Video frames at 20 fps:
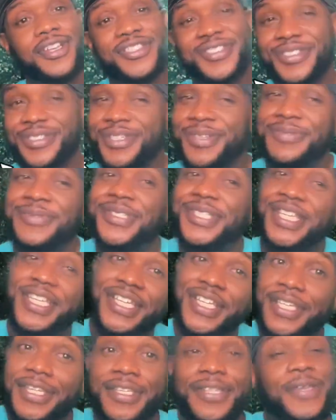So I'm
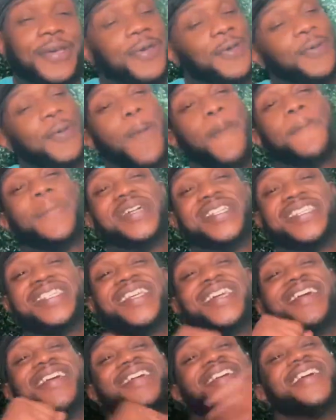saying, you know. But
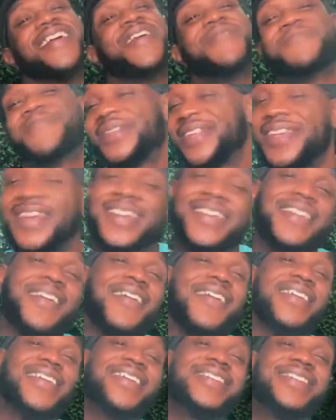y'all, I'm playing
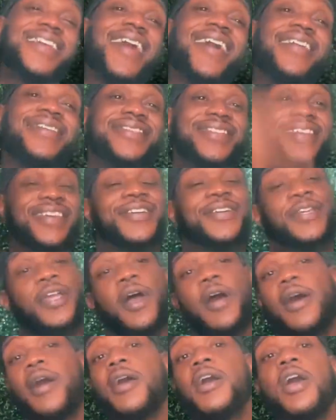y'all. It's Izaiel,
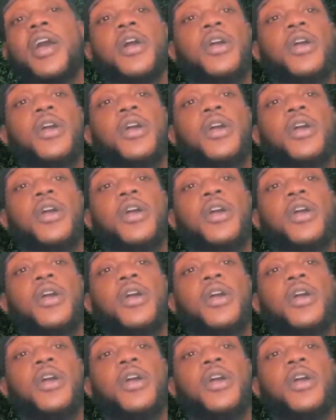y'all.